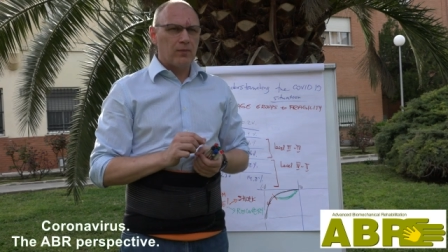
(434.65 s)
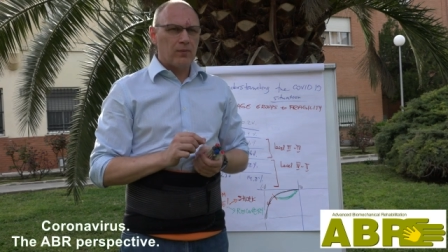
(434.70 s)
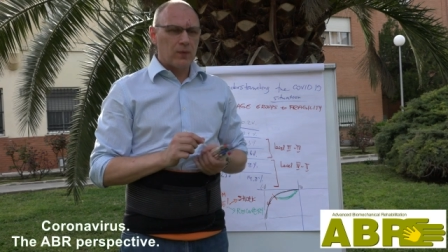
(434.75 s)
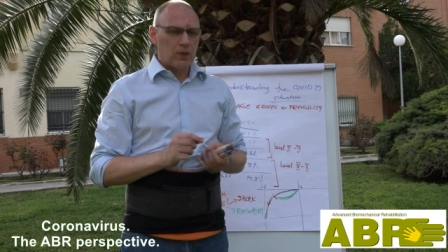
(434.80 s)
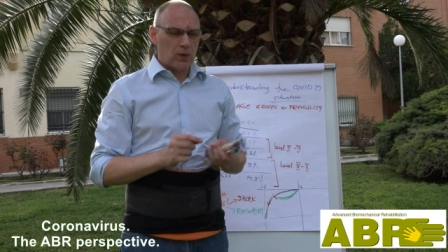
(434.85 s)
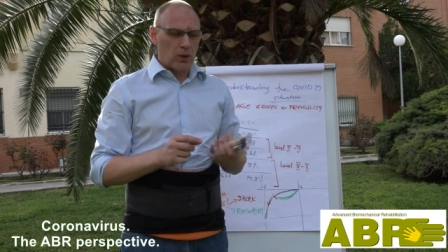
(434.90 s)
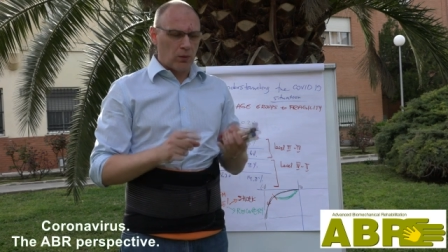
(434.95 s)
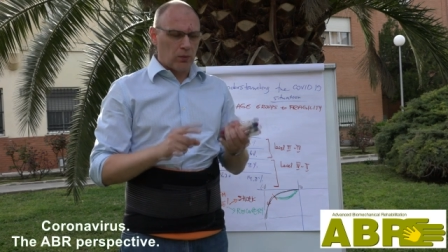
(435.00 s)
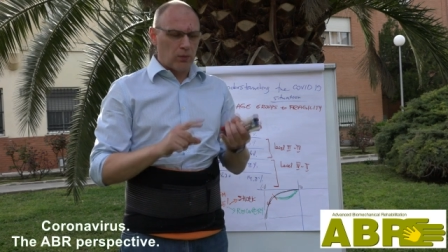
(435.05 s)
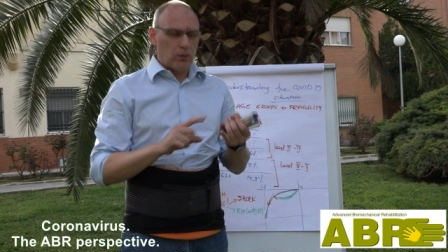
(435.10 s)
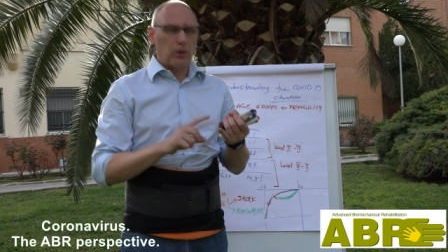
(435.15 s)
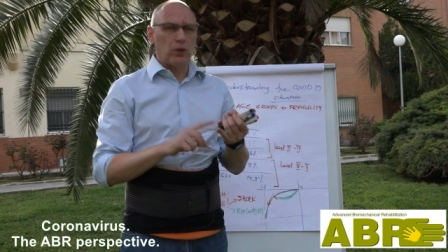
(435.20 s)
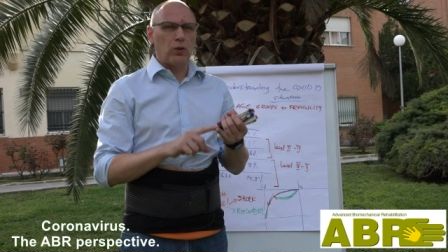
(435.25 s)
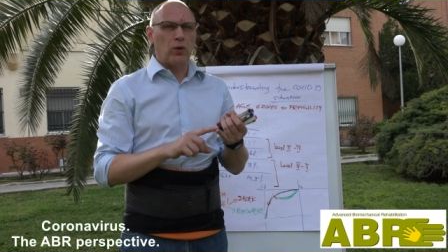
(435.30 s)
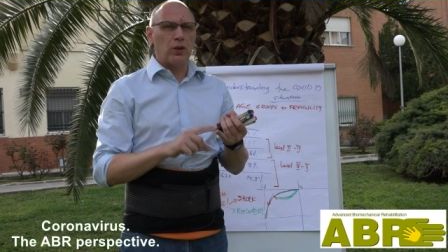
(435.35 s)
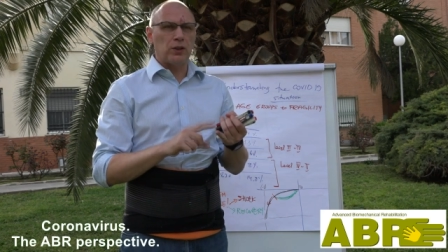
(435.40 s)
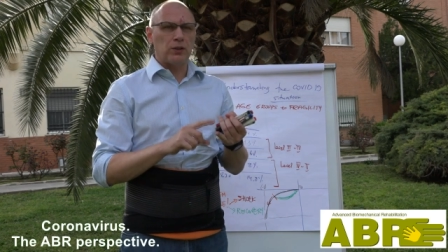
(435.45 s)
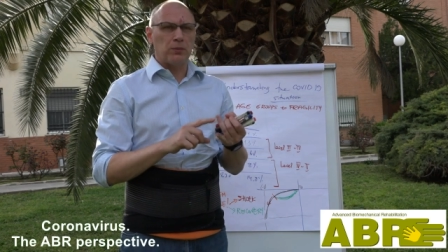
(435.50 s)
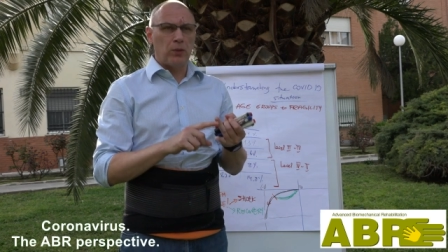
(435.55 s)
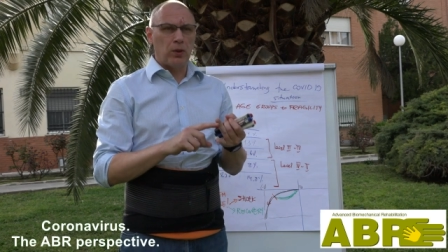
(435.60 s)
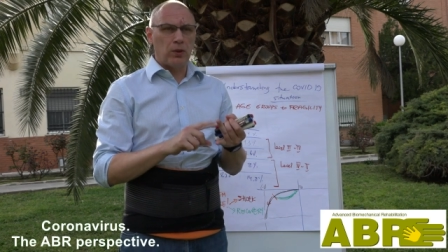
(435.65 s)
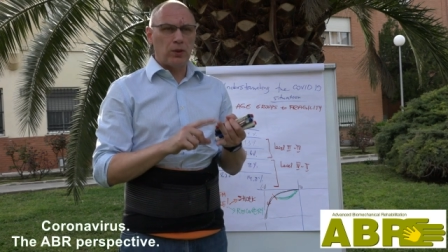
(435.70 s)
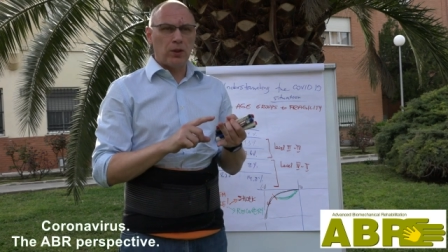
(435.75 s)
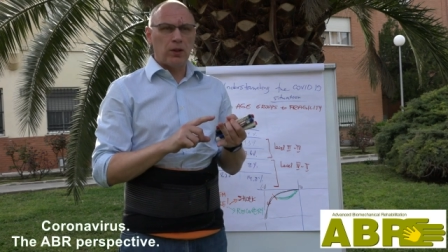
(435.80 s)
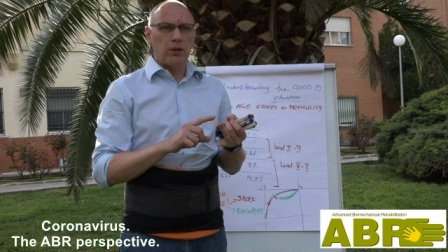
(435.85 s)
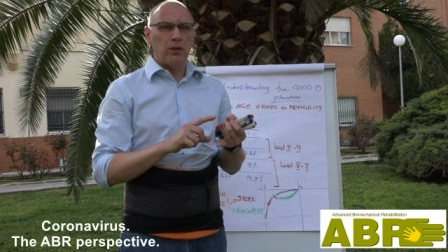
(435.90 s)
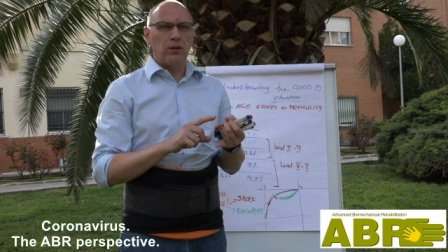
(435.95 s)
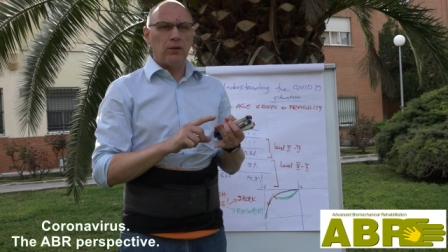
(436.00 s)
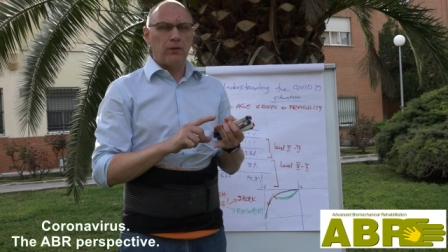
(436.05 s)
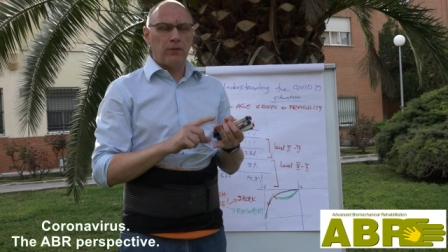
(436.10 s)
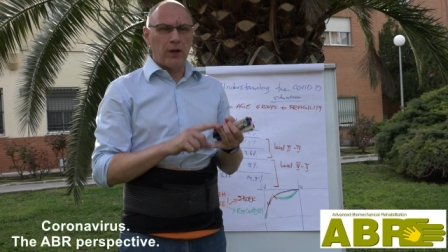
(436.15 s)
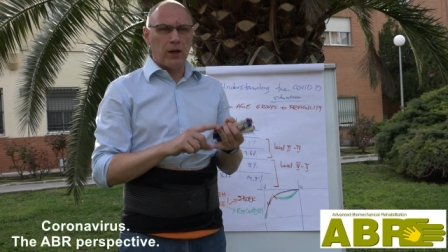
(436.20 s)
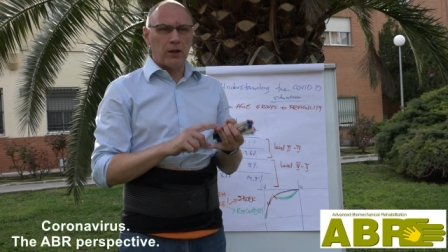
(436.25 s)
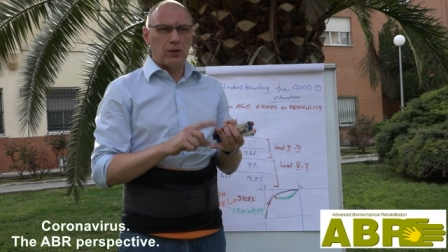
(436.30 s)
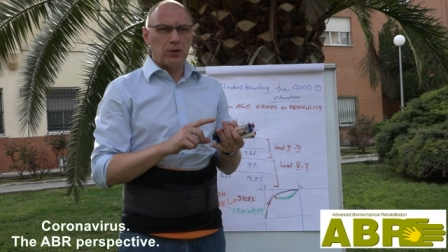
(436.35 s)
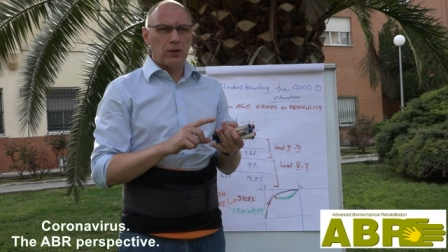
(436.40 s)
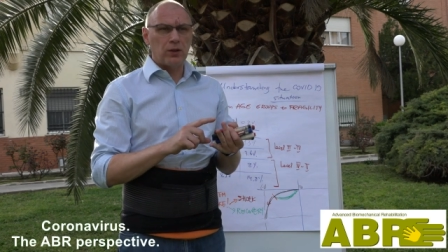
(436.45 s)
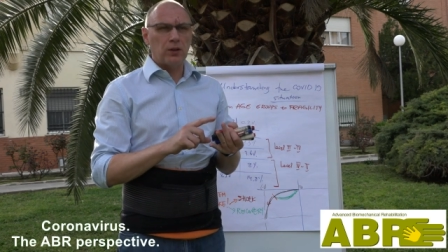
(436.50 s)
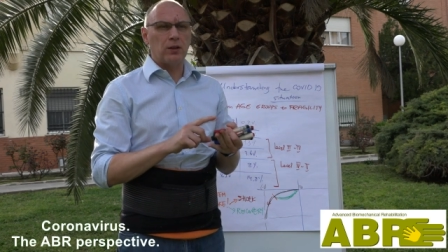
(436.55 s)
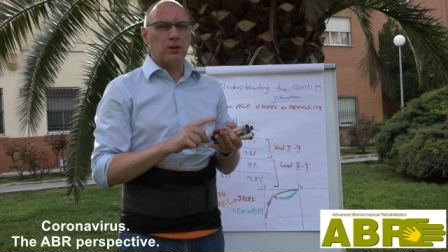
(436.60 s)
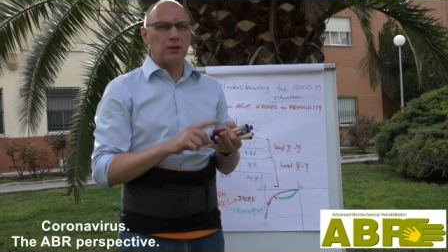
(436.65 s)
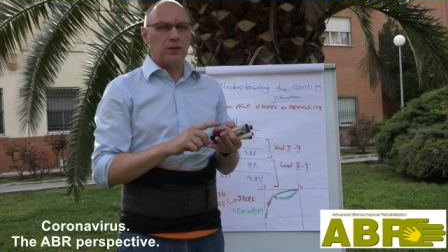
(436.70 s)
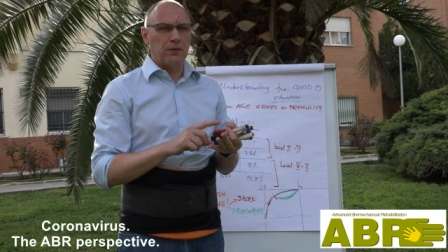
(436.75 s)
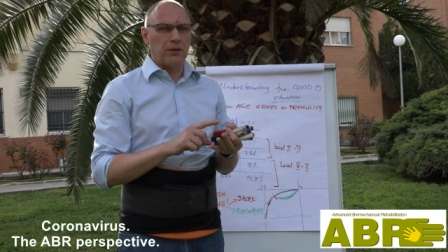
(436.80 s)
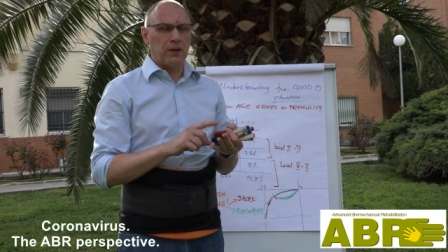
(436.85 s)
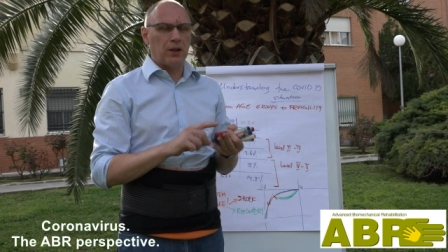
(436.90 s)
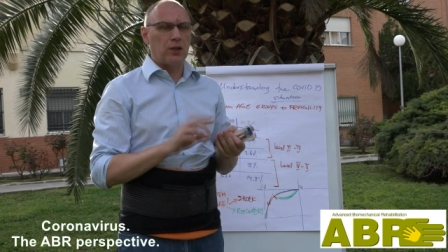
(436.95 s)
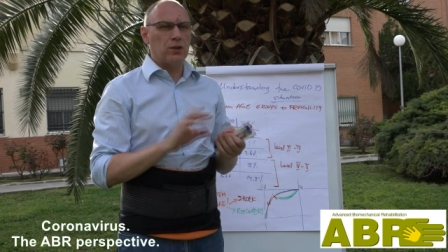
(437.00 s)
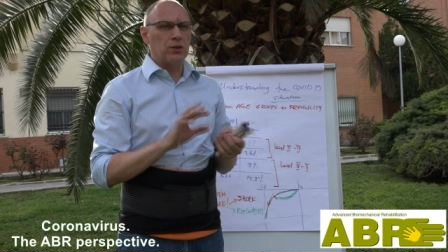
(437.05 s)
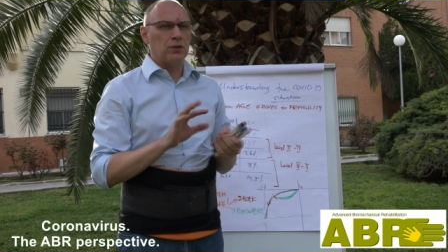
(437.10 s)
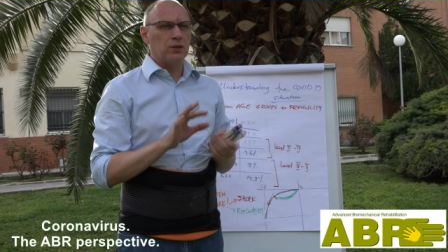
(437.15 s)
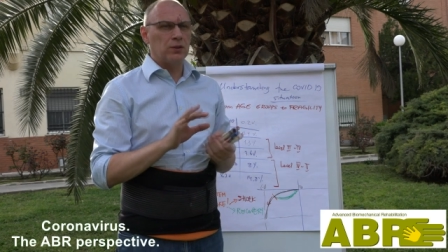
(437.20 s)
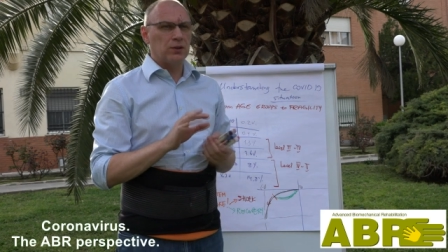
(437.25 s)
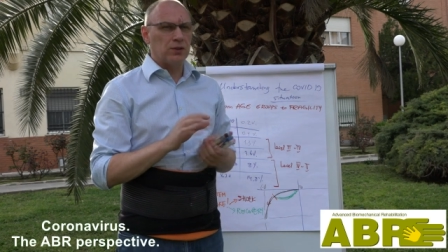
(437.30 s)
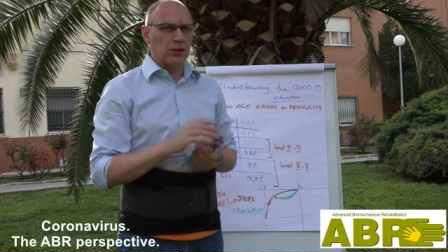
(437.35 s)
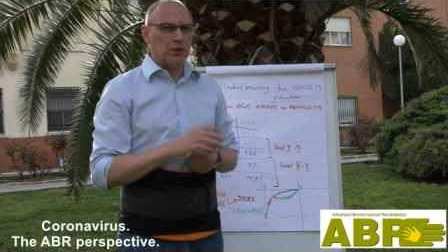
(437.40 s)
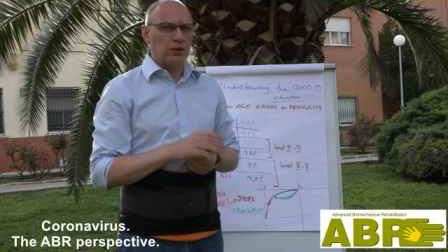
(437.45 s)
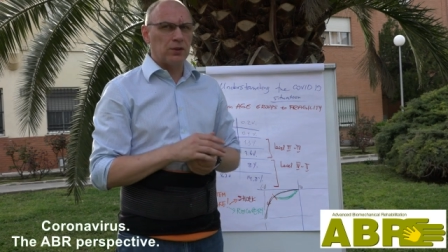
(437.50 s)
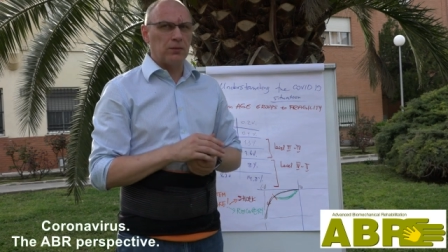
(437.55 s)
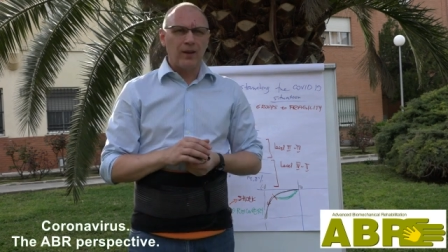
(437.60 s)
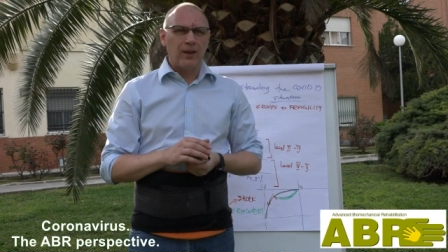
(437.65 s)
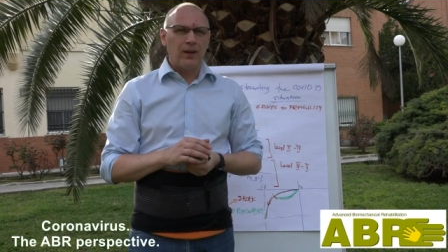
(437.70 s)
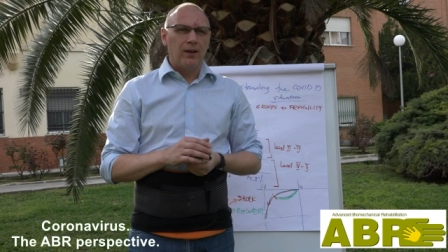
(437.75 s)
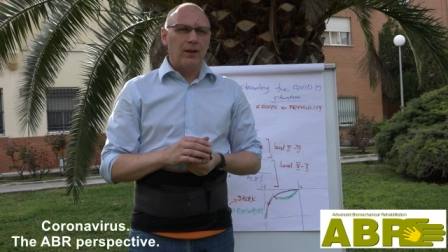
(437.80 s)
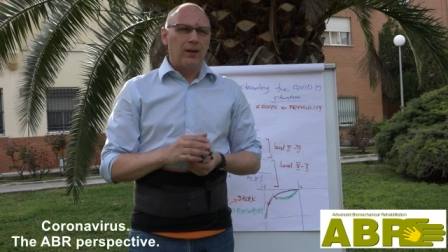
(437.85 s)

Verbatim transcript: So gross motor function classification system.